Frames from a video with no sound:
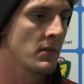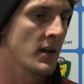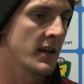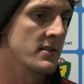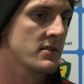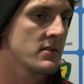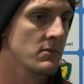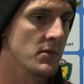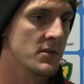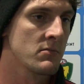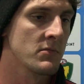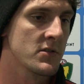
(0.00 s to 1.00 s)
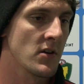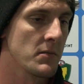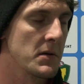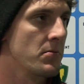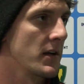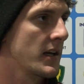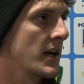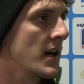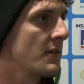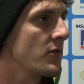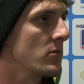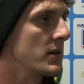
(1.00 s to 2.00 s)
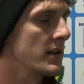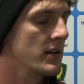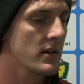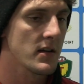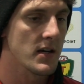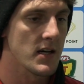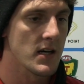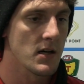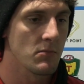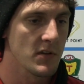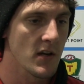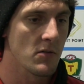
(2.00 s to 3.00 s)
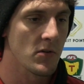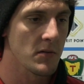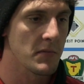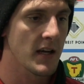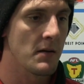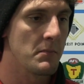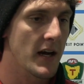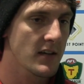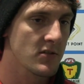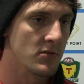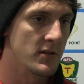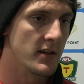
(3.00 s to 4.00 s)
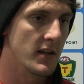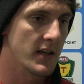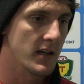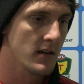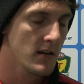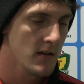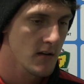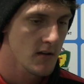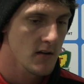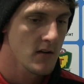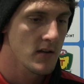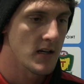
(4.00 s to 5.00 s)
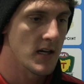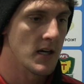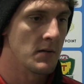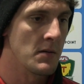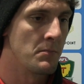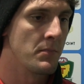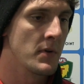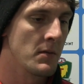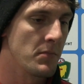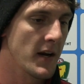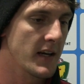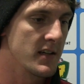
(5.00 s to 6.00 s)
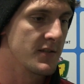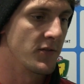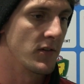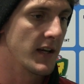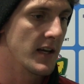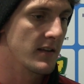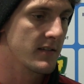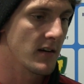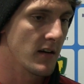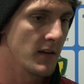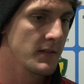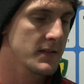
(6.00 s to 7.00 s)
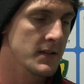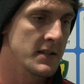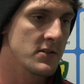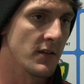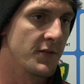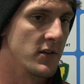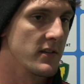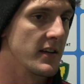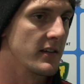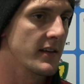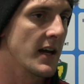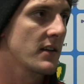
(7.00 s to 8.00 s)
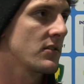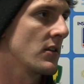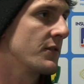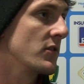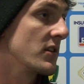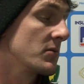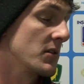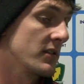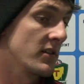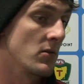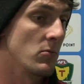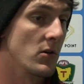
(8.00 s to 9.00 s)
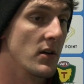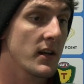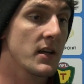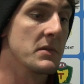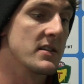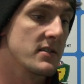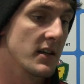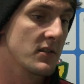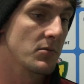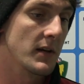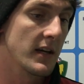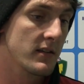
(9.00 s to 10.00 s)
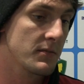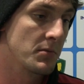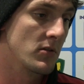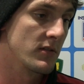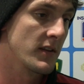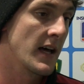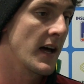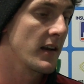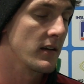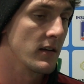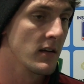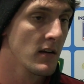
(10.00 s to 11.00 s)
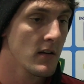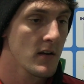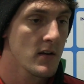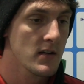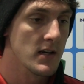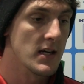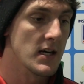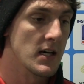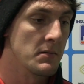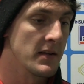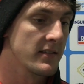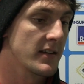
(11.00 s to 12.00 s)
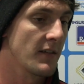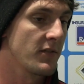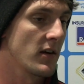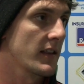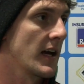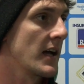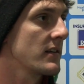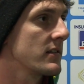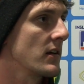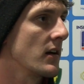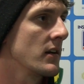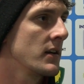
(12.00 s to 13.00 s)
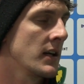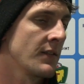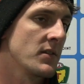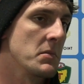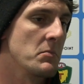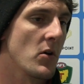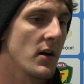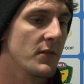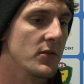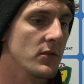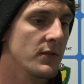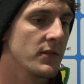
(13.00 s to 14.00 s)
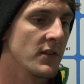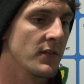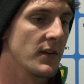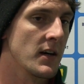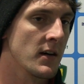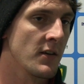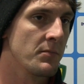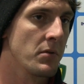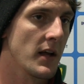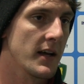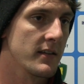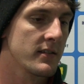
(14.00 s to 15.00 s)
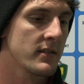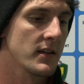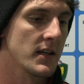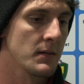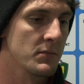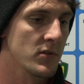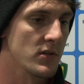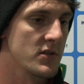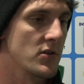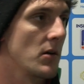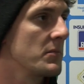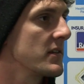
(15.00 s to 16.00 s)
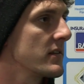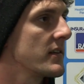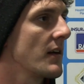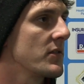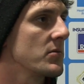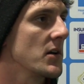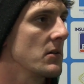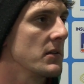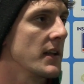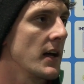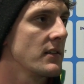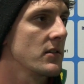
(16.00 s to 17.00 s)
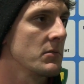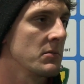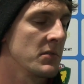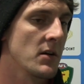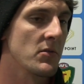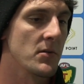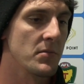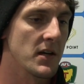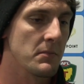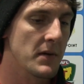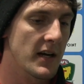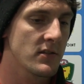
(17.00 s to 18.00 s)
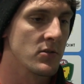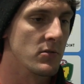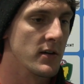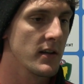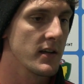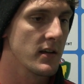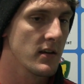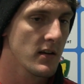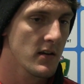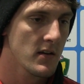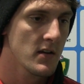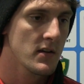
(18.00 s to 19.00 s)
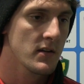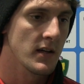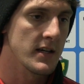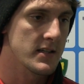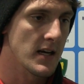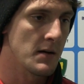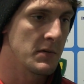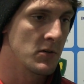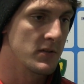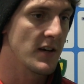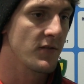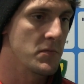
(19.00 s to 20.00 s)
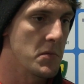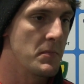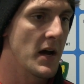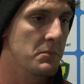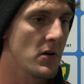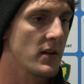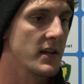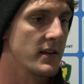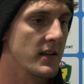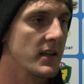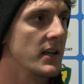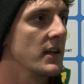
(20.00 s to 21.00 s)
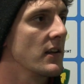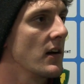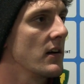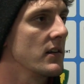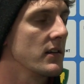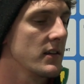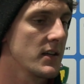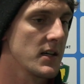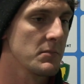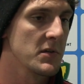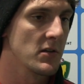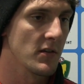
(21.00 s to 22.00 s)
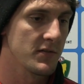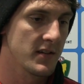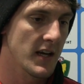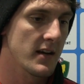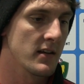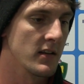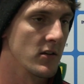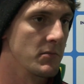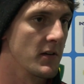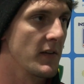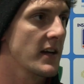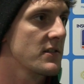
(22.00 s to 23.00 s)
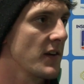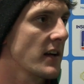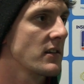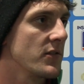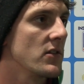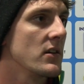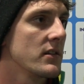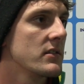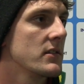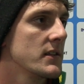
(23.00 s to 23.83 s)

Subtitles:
I guess, we're trying to be pretty careful with it. We don't want him to come back too early and break his foot again. So he's got a few things outside of footy as well. So work, he missed 6 weeks because of that, and stuff like that. So you have to be mindful of players' sort of jobs and stuff as well with that. So we don't want to bring him back too early. And he'll definitely be back by the end of the year though, and he'll obviously add a little bit of X factor for us.